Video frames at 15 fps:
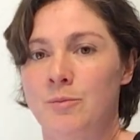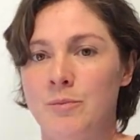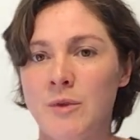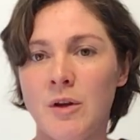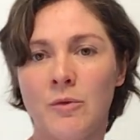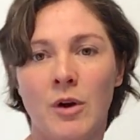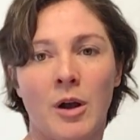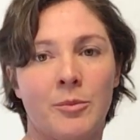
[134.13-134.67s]

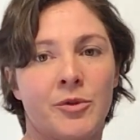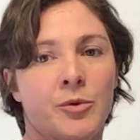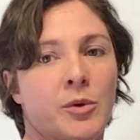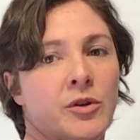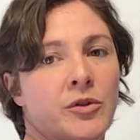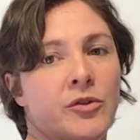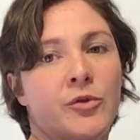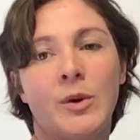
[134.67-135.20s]
your arms
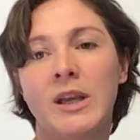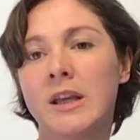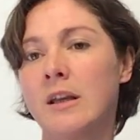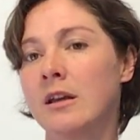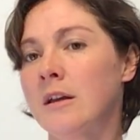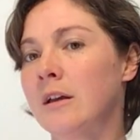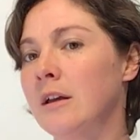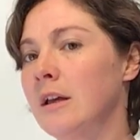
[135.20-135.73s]
won't swing
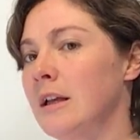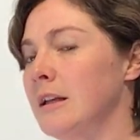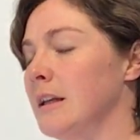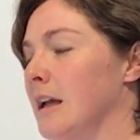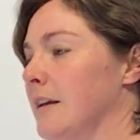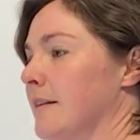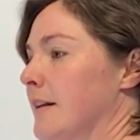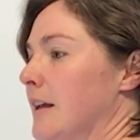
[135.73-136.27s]

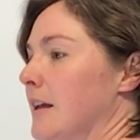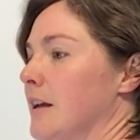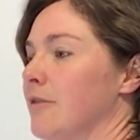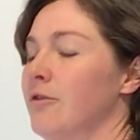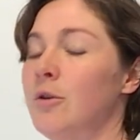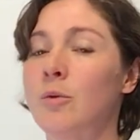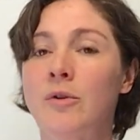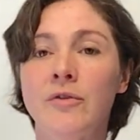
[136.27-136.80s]
nicely. And
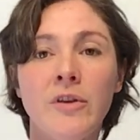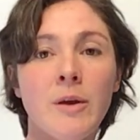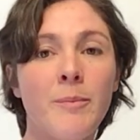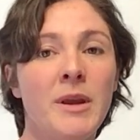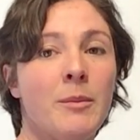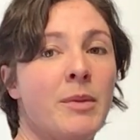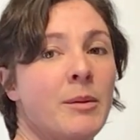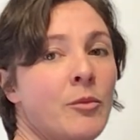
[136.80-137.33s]
if you want to
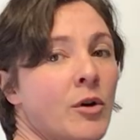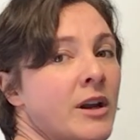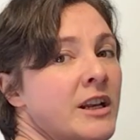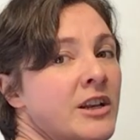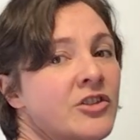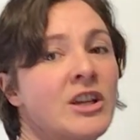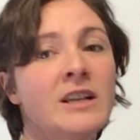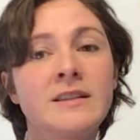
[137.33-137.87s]
be a bit more
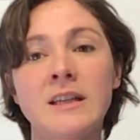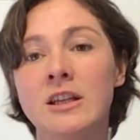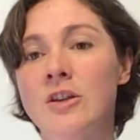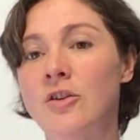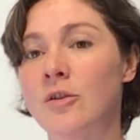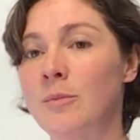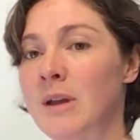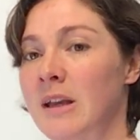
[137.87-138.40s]
energetic, you
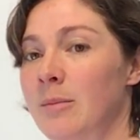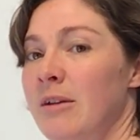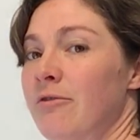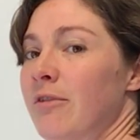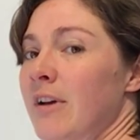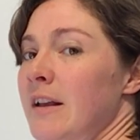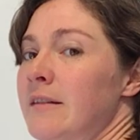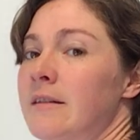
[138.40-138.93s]
can make it a bit
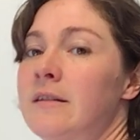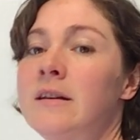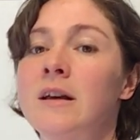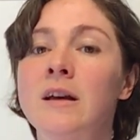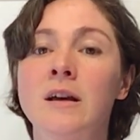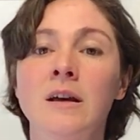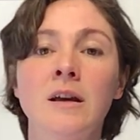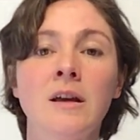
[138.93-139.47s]

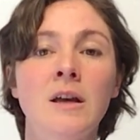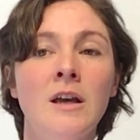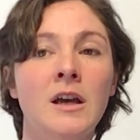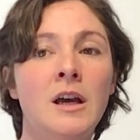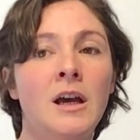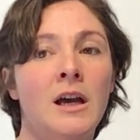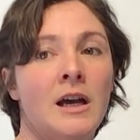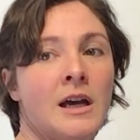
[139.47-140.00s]
faster.
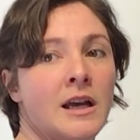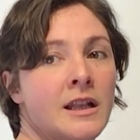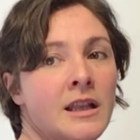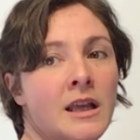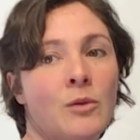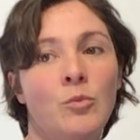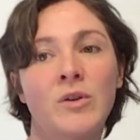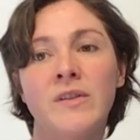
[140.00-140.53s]
And
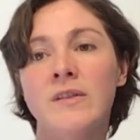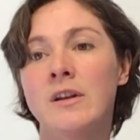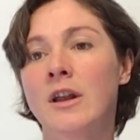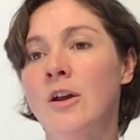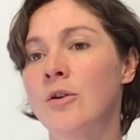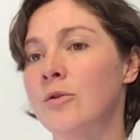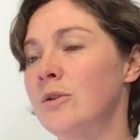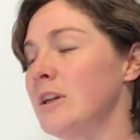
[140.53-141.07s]
then we
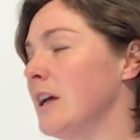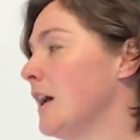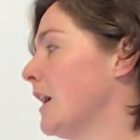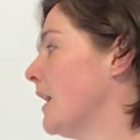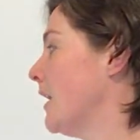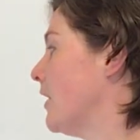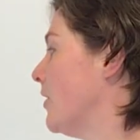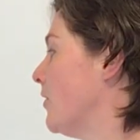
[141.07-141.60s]
slow
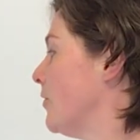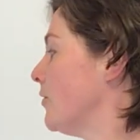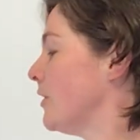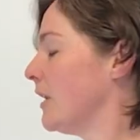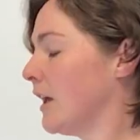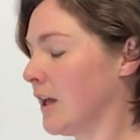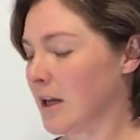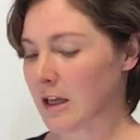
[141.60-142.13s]
down
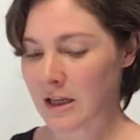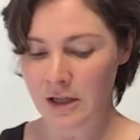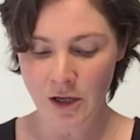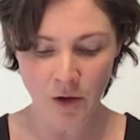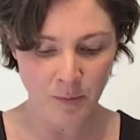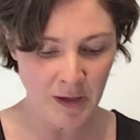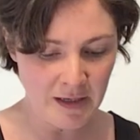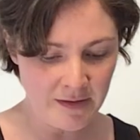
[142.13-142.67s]
and
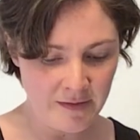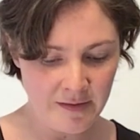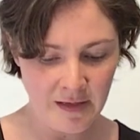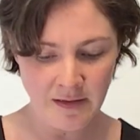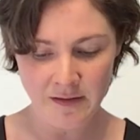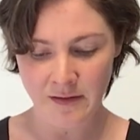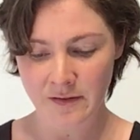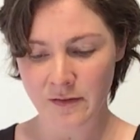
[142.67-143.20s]
go back to
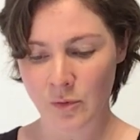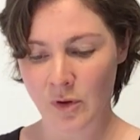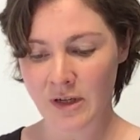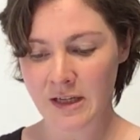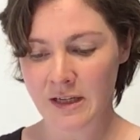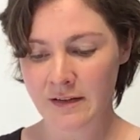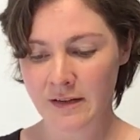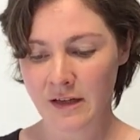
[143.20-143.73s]
centre. So our
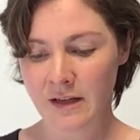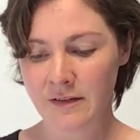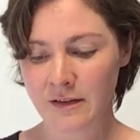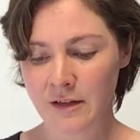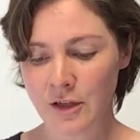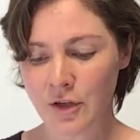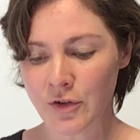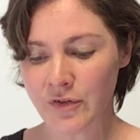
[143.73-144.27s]
knees are nice
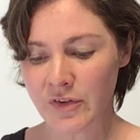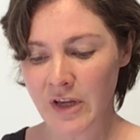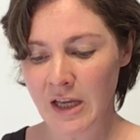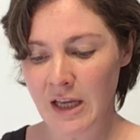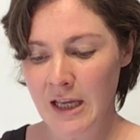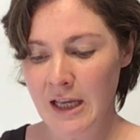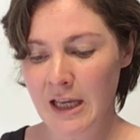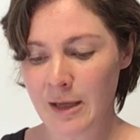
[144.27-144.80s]
and loose,
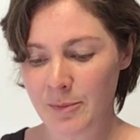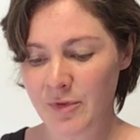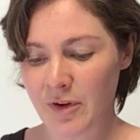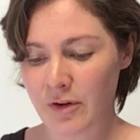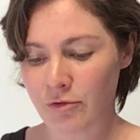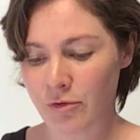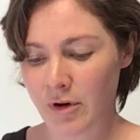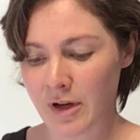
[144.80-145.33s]
hips
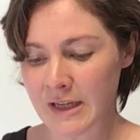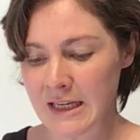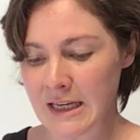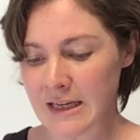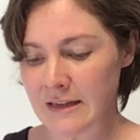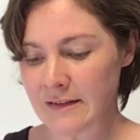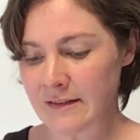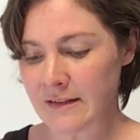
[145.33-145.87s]
over our
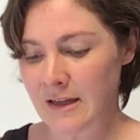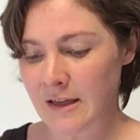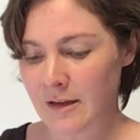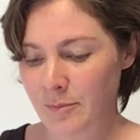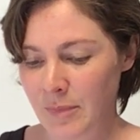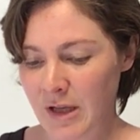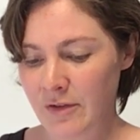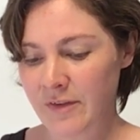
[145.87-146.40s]
knees,
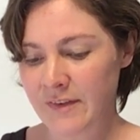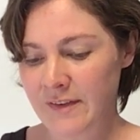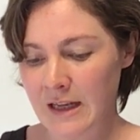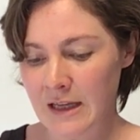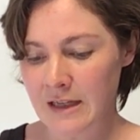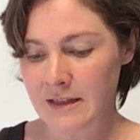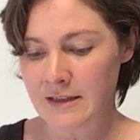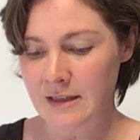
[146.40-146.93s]
pelvis
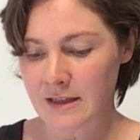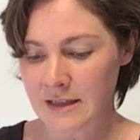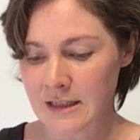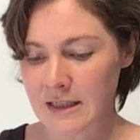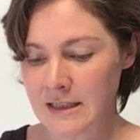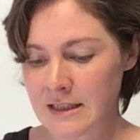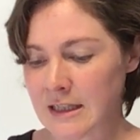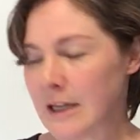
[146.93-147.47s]
slightly tucked
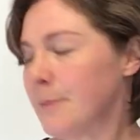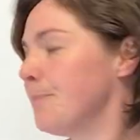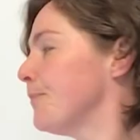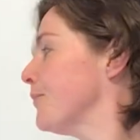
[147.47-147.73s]
under.